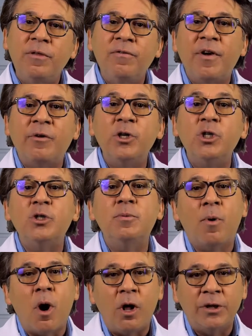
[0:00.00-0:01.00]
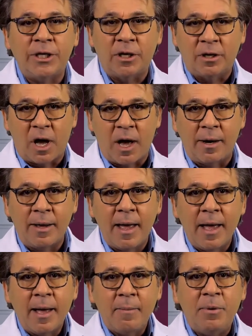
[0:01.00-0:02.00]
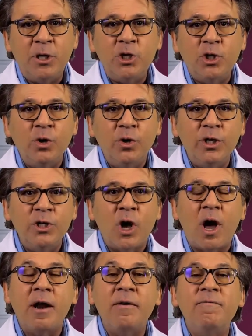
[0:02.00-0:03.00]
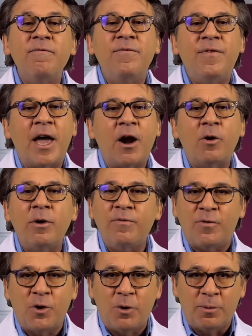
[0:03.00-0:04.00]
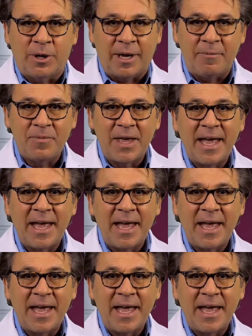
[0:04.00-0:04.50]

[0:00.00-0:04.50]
the very small needle on. Be sure it is on very firmly.